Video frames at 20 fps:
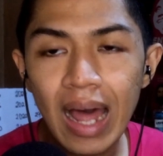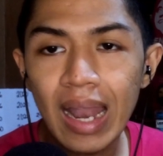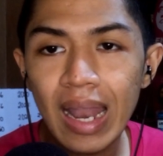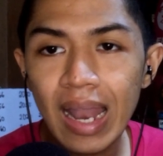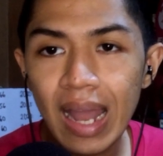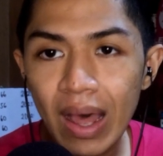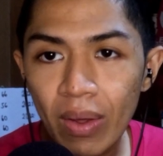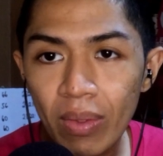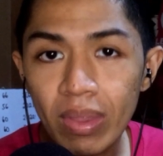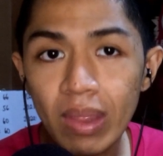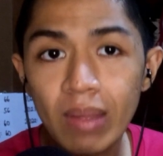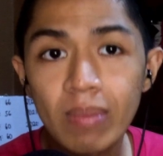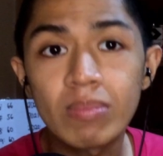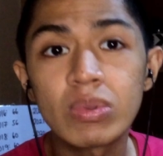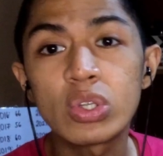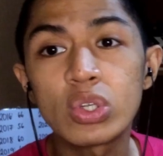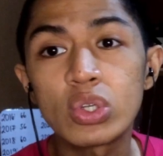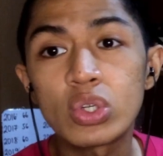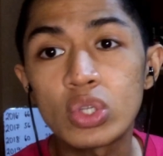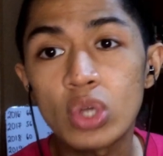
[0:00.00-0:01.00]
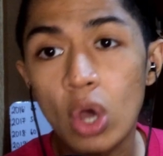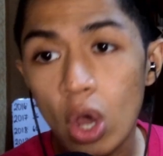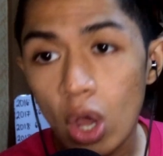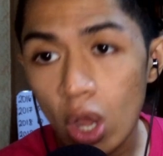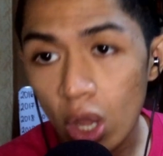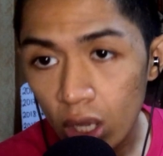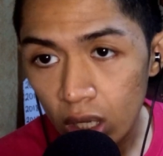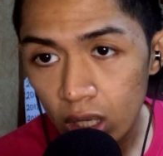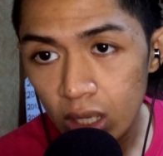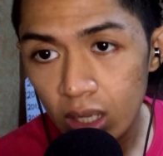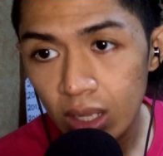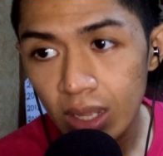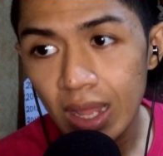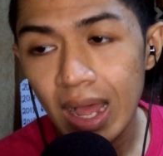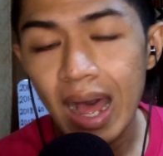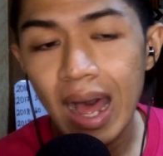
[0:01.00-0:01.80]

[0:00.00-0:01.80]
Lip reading: Allow them to talk.